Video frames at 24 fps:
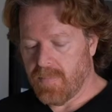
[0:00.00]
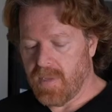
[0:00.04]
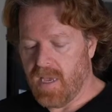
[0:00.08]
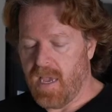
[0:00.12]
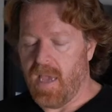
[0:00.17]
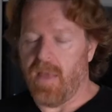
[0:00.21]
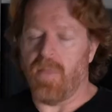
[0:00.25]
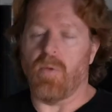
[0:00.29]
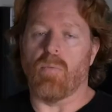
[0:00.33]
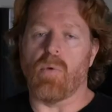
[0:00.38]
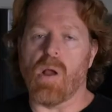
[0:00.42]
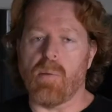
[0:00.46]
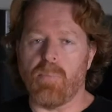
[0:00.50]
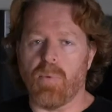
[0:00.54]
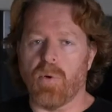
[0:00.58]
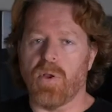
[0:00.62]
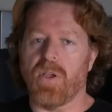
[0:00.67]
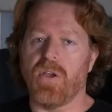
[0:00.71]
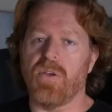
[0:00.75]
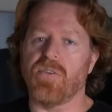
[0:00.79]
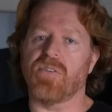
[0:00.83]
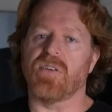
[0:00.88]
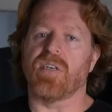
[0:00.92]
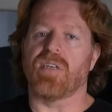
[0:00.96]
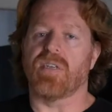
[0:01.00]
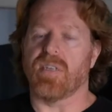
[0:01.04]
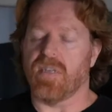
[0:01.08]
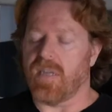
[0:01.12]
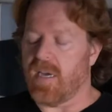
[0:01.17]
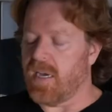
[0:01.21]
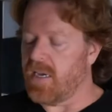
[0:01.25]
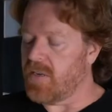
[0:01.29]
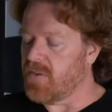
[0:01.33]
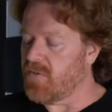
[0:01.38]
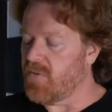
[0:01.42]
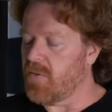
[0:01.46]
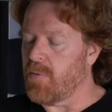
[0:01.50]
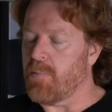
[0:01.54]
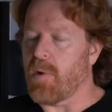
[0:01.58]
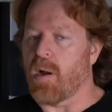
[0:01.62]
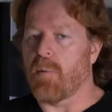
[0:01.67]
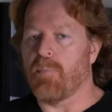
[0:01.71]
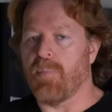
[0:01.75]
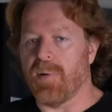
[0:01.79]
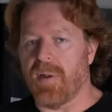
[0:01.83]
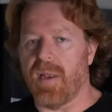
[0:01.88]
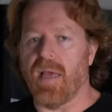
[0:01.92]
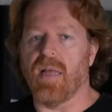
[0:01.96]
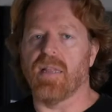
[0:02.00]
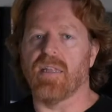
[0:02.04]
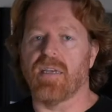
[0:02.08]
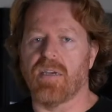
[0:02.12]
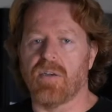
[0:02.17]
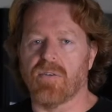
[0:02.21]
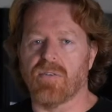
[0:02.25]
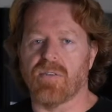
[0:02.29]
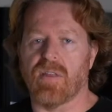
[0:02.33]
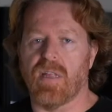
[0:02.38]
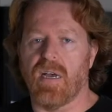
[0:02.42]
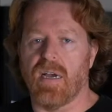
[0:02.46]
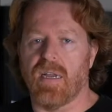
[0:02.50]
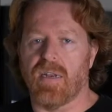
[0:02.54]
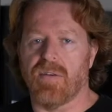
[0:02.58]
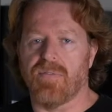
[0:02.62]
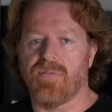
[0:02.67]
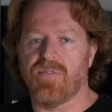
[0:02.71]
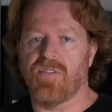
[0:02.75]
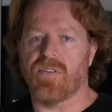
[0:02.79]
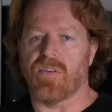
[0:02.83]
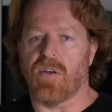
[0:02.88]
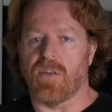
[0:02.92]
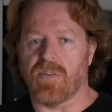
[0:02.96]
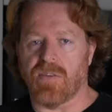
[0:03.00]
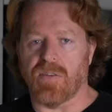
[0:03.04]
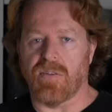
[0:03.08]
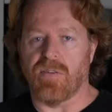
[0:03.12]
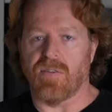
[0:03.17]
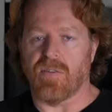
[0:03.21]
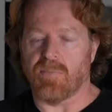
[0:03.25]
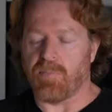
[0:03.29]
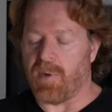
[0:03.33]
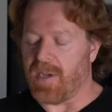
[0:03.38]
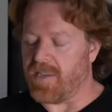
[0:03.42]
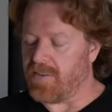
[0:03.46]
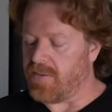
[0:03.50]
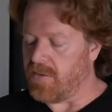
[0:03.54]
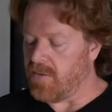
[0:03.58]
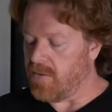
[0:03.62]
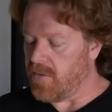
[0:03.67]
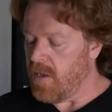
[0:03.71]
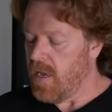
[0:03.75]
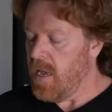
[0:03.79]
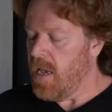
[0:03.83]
And the rub we're using today is from our Bonelli's line of salts and spices.